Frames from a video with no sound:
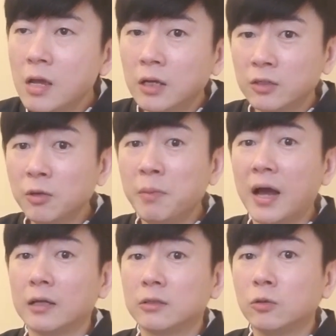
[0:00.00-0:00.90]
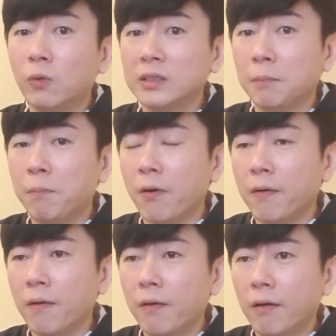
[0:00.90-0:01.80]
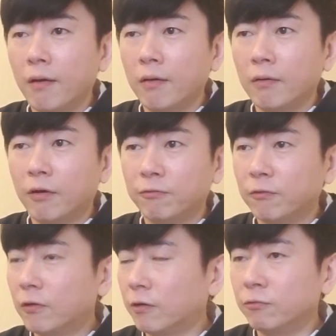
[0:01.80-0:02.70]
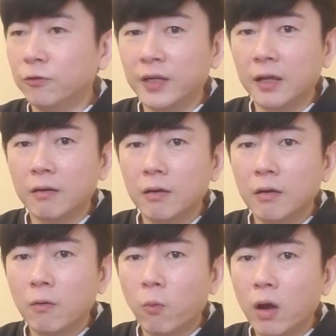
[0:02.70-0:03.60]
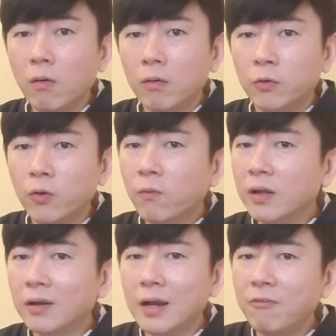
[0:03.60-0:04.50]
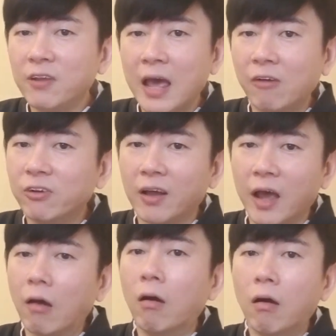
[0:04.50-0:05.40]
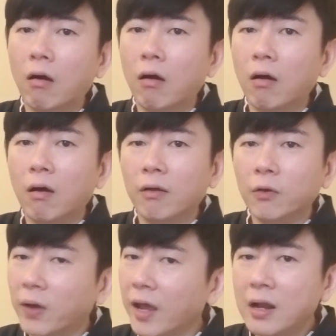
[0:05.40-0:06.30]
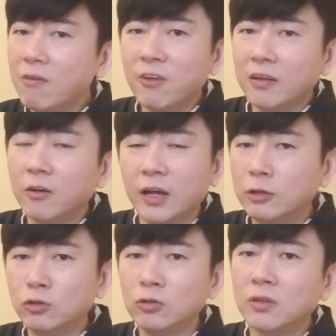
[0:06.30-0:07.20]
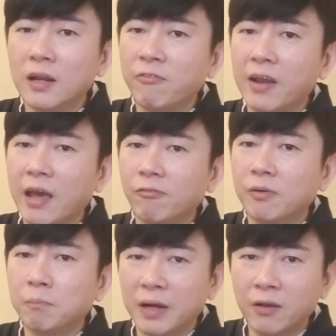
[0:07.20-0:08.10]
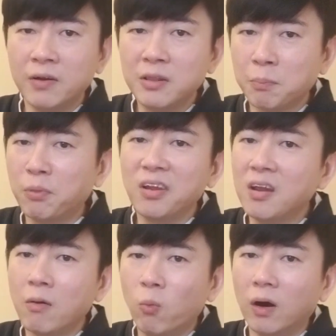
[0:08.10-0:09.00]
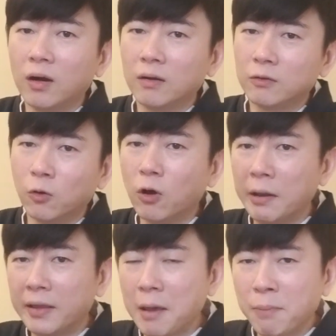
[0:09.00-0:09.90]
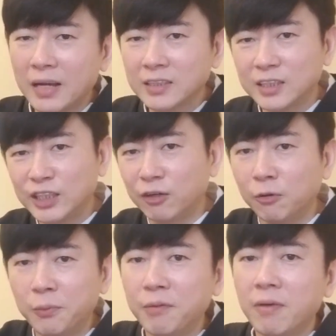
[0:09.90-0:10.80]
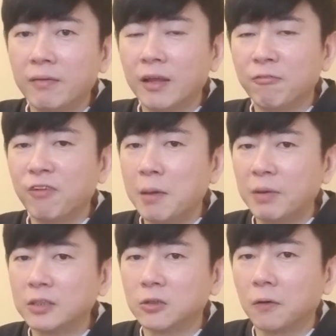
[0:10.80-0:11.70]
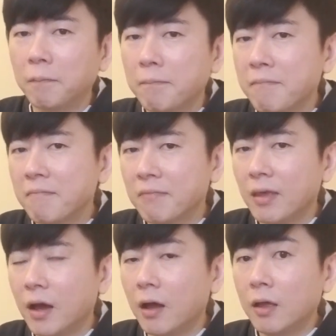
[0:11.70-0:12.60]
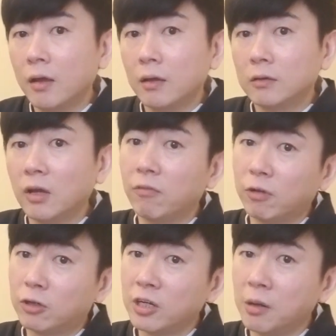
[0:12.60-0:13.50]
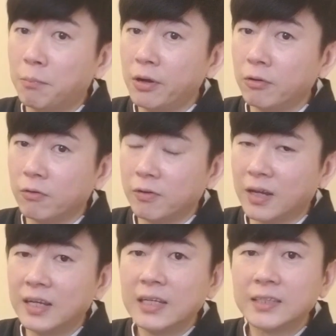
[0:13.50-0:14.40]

So you may ask, so what's the point of doing it? Well, do you want to live in heaven or hell? You can choose to live in heaven, but you need to put in the work to get past the cherubim and the flaming sword. Yeah. So you have to train your brain to do that.